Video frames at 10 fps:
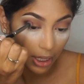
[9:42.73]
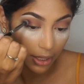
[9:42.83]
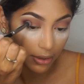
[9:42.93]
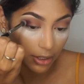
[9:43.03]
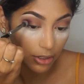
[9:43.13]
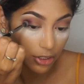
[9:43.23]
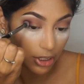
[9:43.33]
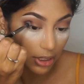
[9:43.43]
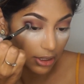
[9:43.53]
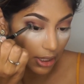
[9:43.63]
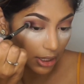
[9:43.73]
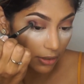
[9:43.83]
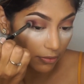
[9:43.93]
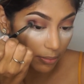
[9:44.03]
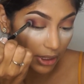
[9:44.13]
and then just kind
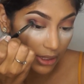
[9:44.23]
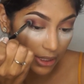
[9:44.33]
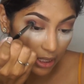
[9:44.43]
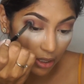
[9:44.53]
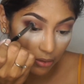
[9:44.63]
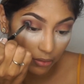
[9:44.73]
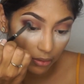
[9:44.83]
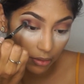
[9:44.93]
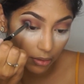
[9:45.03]
of blend it out